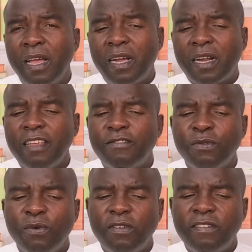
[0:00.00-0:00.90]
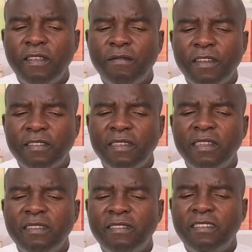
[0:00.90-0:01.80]
Christ will not save us
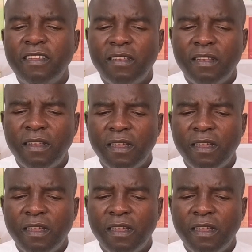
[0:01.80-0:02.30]
in sin.